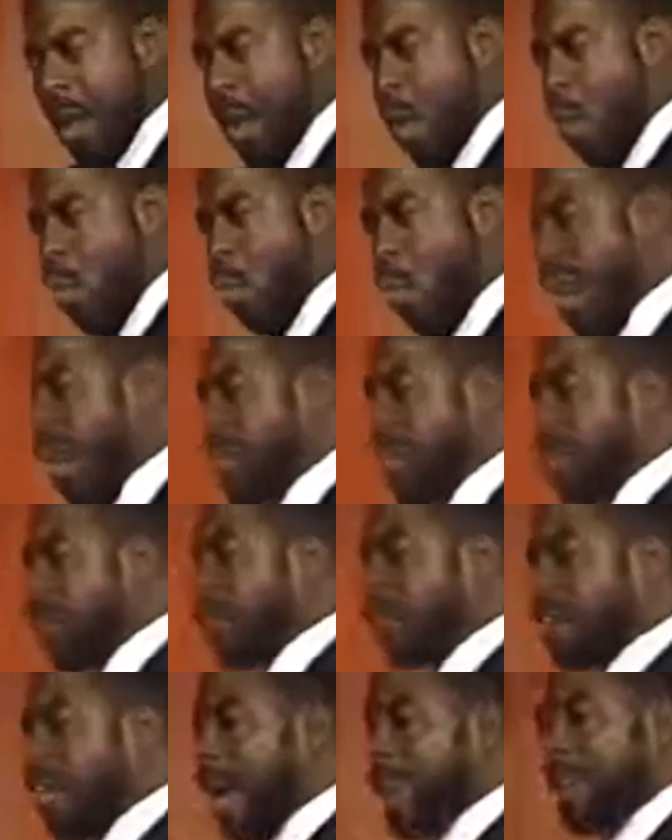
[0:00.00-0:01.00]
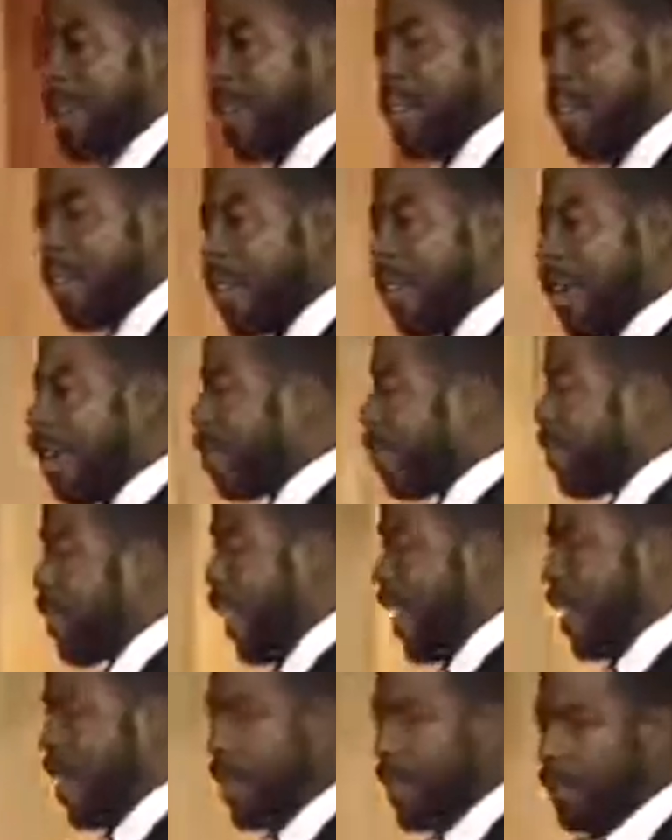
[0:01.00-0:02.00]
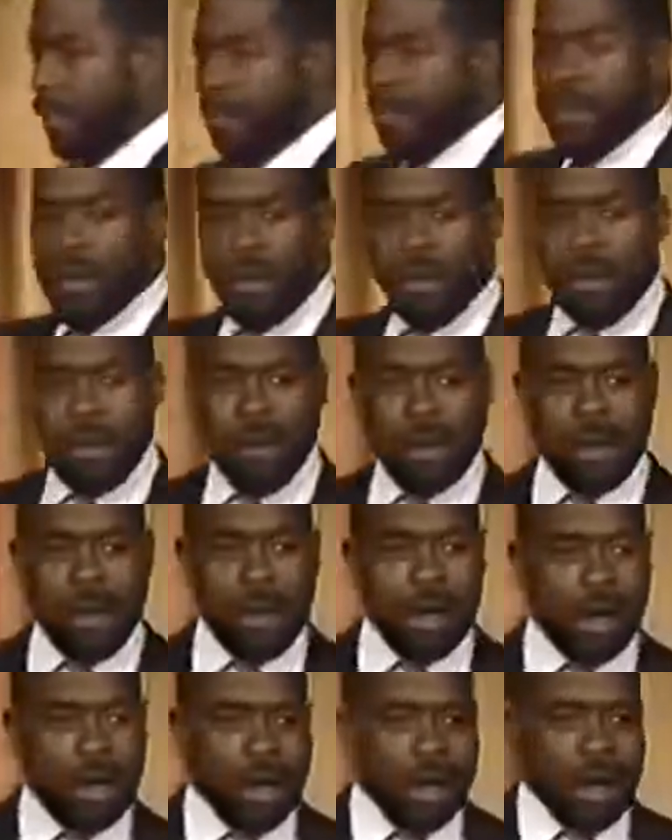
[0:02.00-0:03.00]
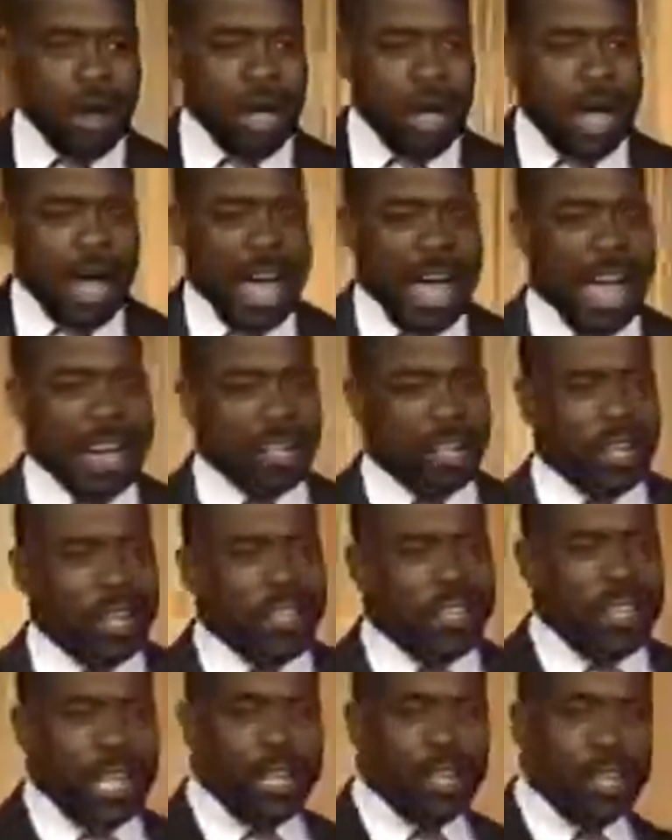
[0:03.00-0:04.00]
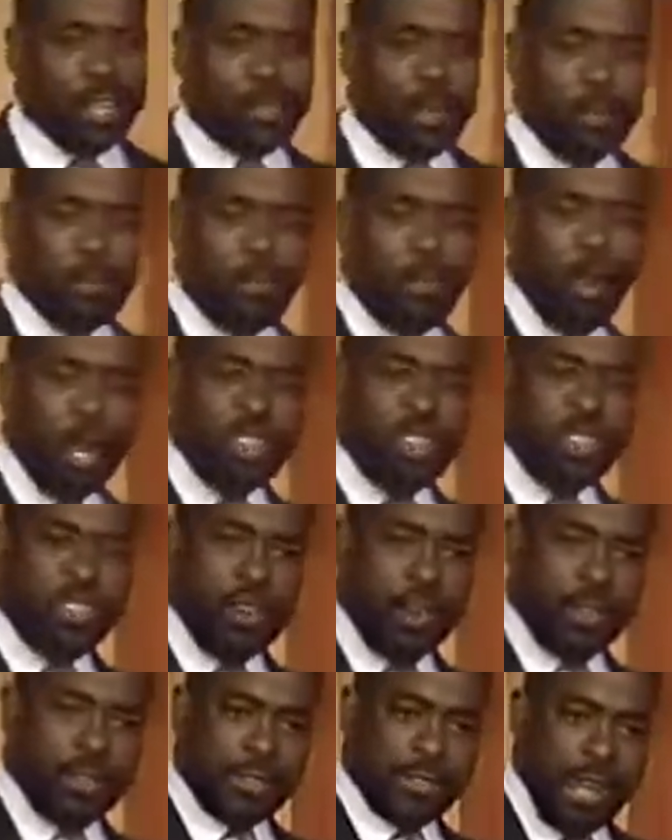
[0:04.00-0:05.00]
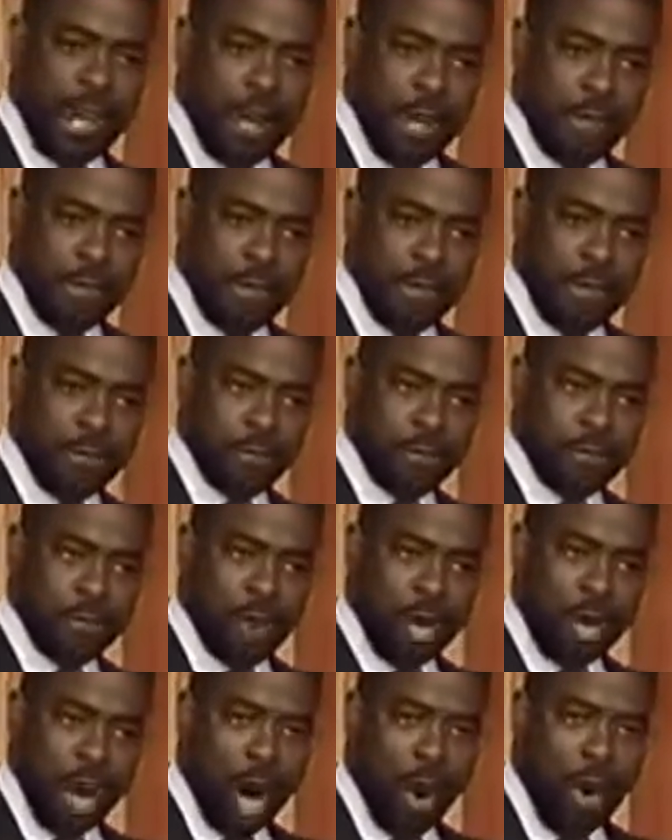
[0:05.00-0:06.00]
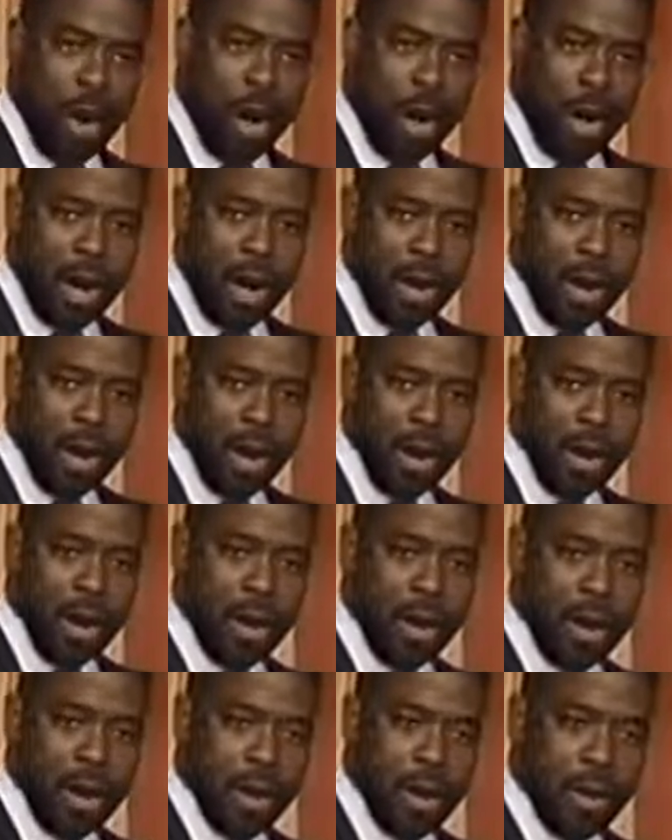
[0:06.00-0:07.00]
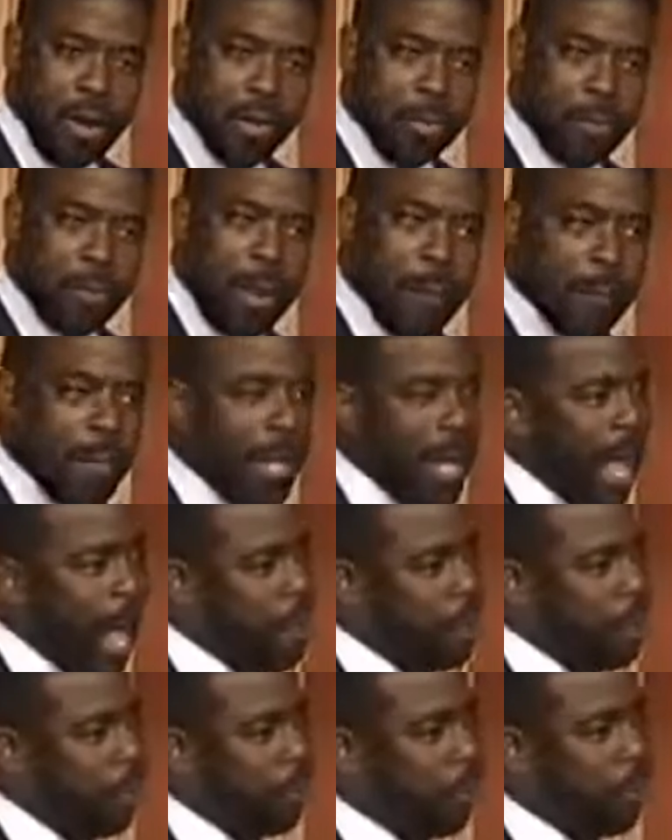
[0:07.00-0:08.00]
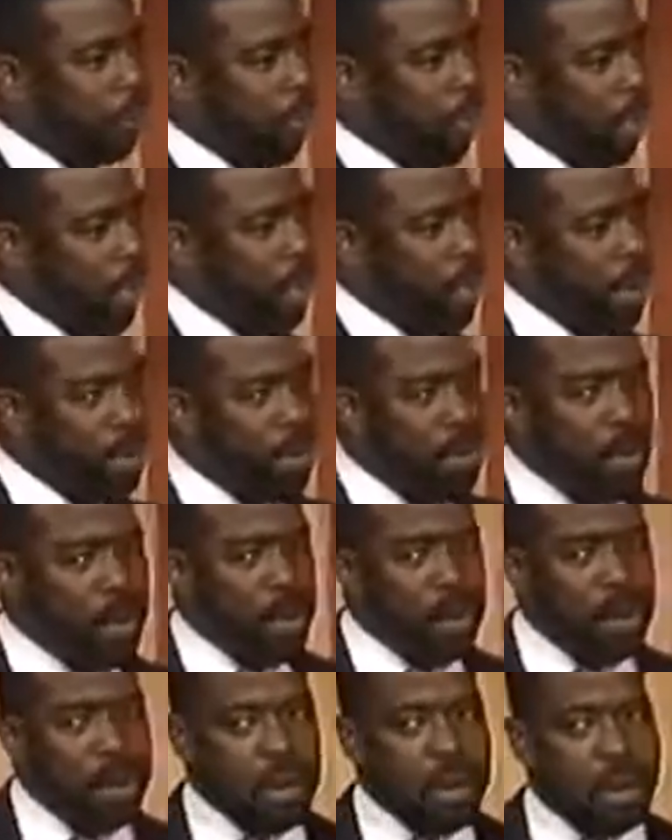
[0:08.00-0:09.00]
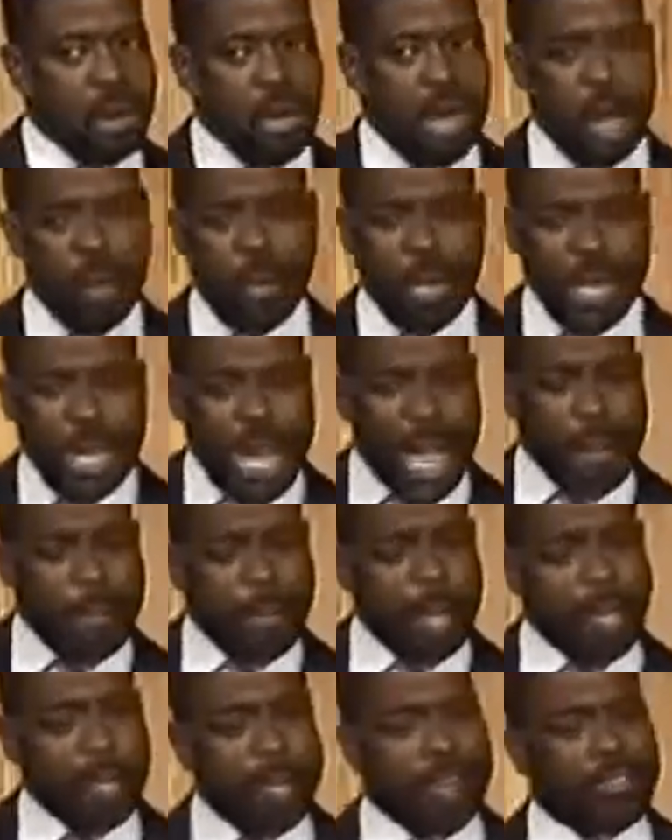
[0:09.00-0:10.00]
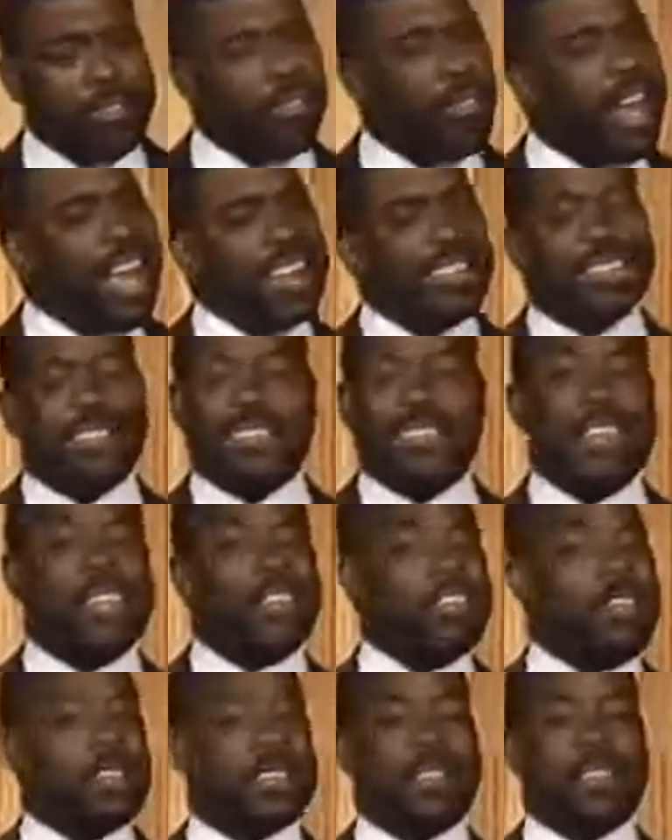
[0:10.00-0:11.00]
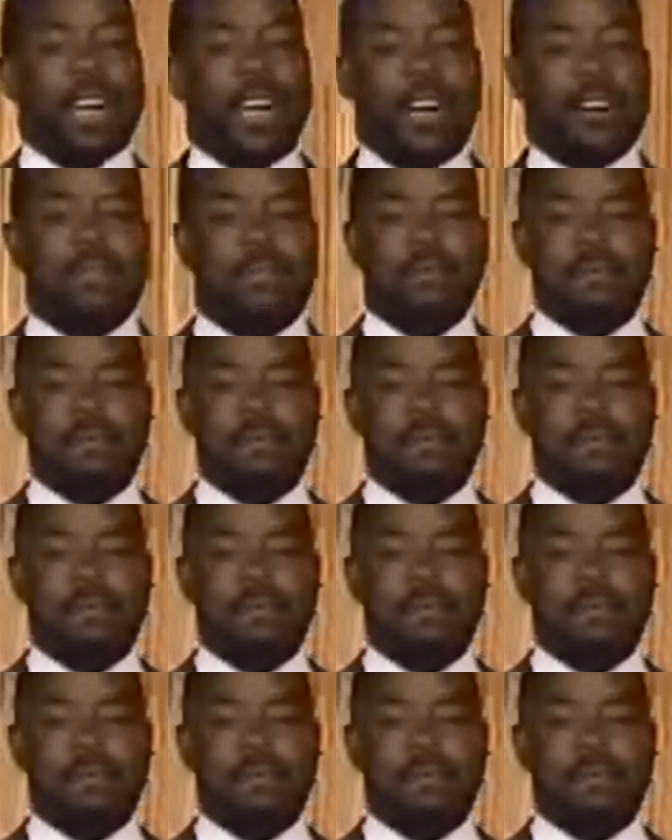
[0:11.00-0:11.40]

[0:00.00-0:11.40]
When you step into your fears and continue to push yourself to go on, something happens for you. It will enable you to transcend yourself.